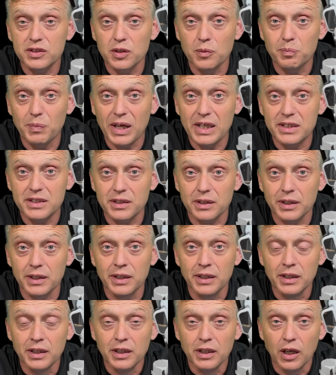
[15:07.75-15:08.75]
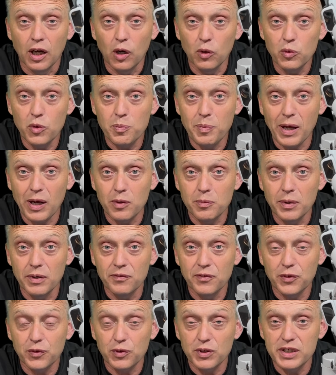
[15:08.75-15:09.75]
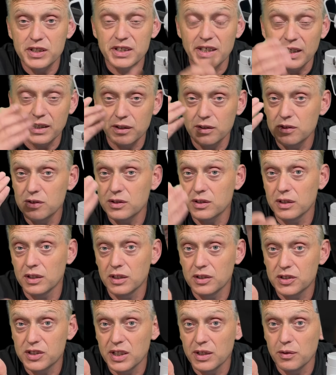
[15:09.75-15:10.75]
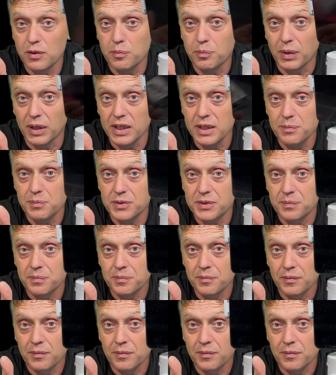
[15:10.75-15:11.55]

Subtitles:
So basically, hold the power button for 3 seconds. As here it bleeps.